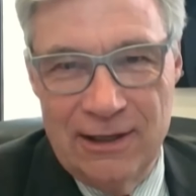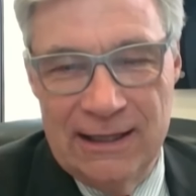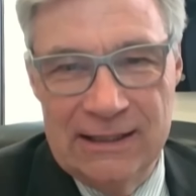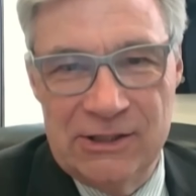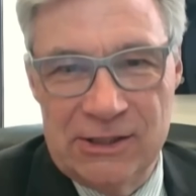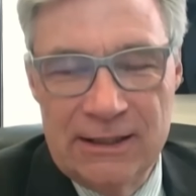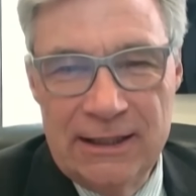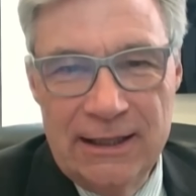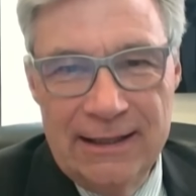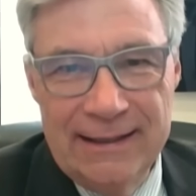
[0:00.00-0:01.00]
cries.
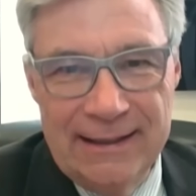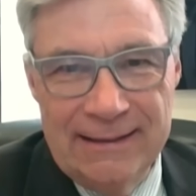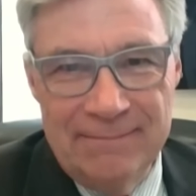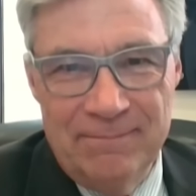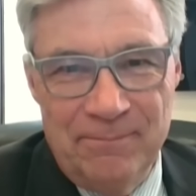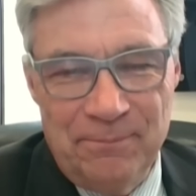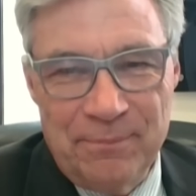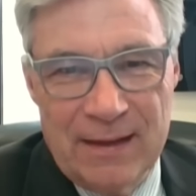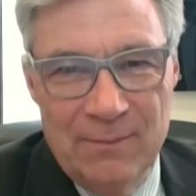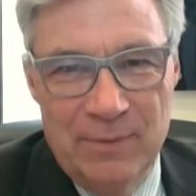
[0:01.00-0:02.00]
But
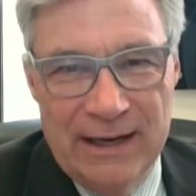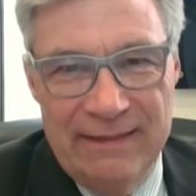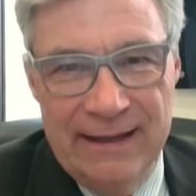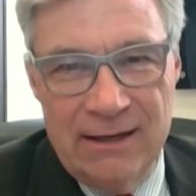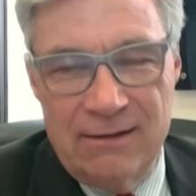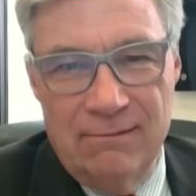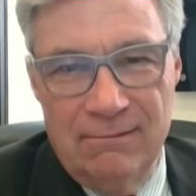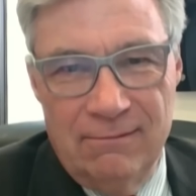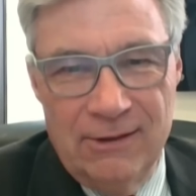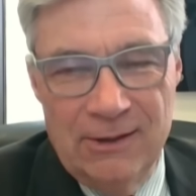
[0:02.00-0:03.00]
I think
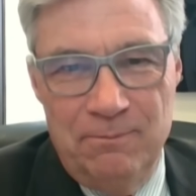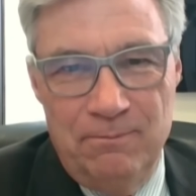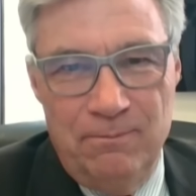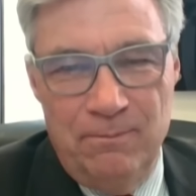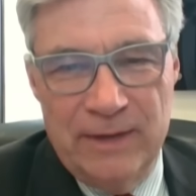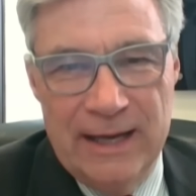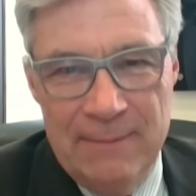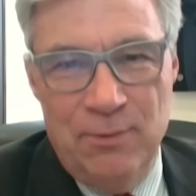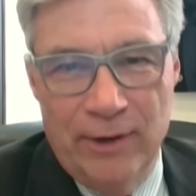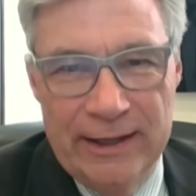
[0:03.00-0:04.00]
the
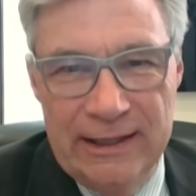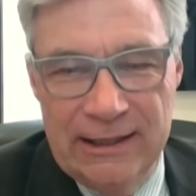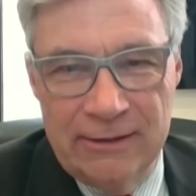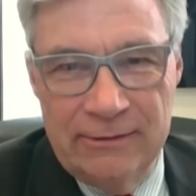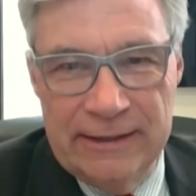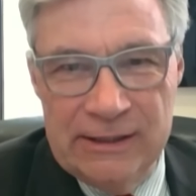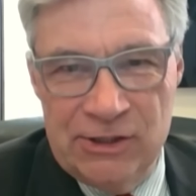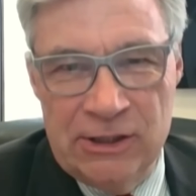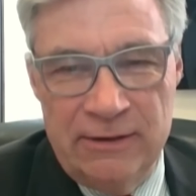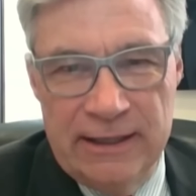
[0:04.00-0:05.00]
key point here
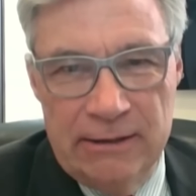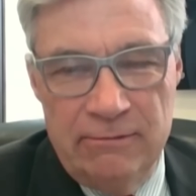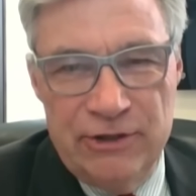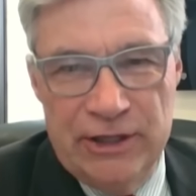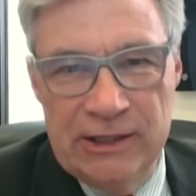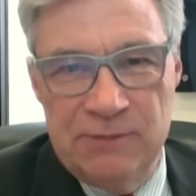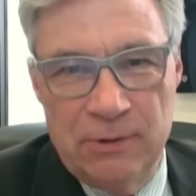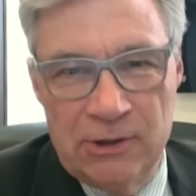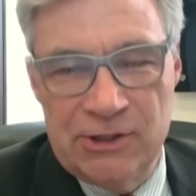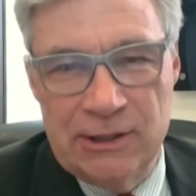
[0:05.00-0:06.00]
isn't that she is
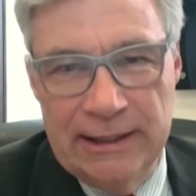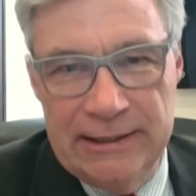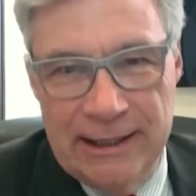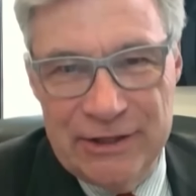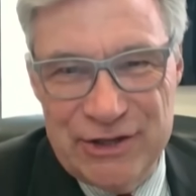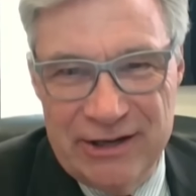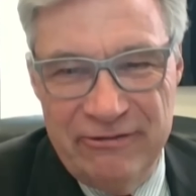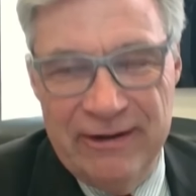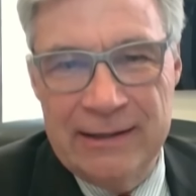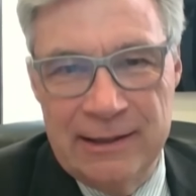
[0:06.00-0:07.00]
personally touched
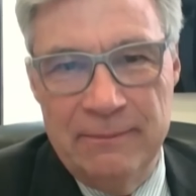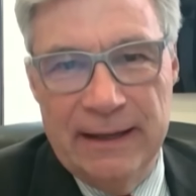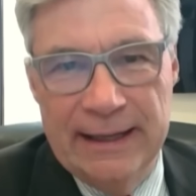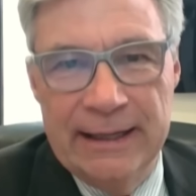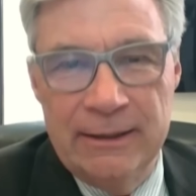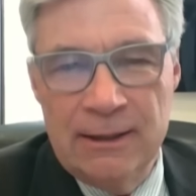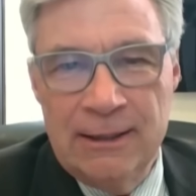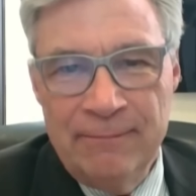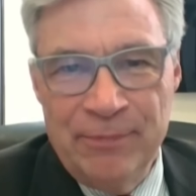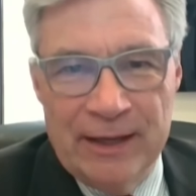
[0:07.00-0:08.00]
and affected by it.
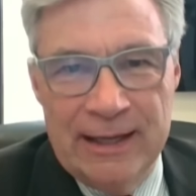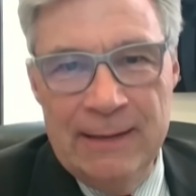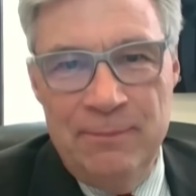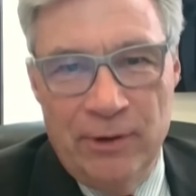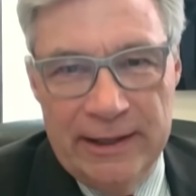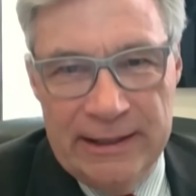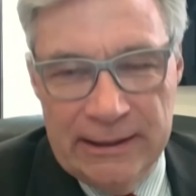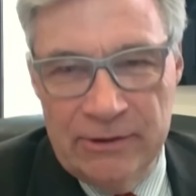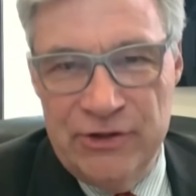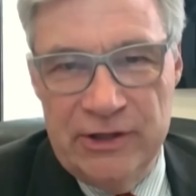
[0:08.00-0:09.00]
The key point
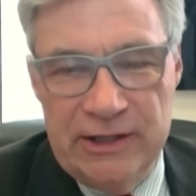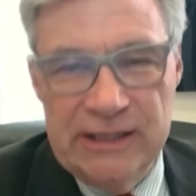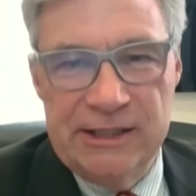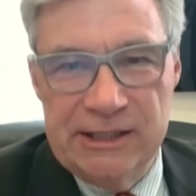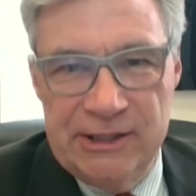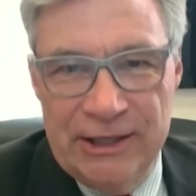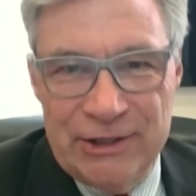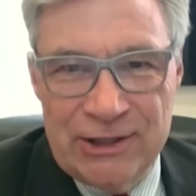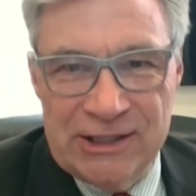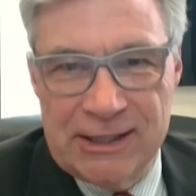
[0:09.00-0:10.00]
here is that these
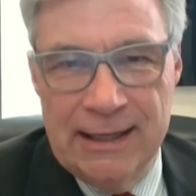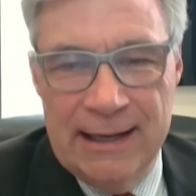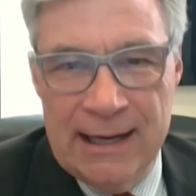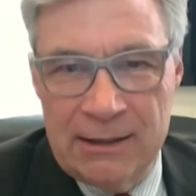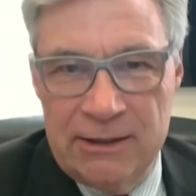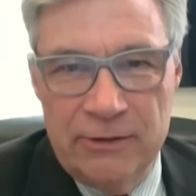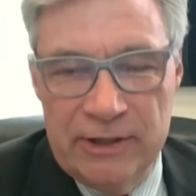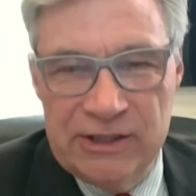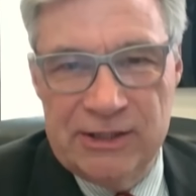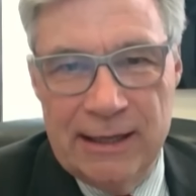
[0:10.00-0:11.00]
decisions connect to
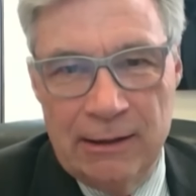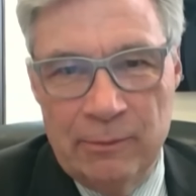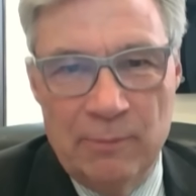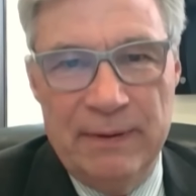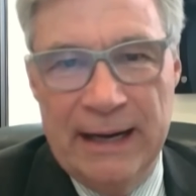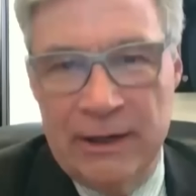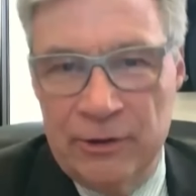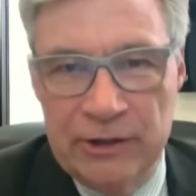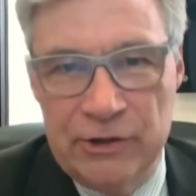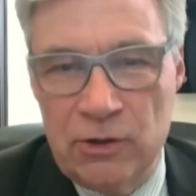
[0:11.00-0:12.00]
this terrible
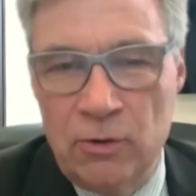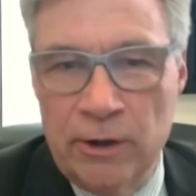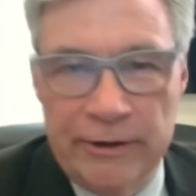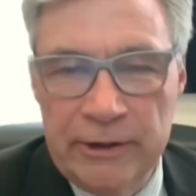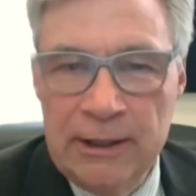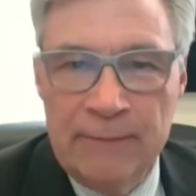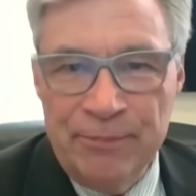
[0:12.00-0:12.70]
pattern of the court,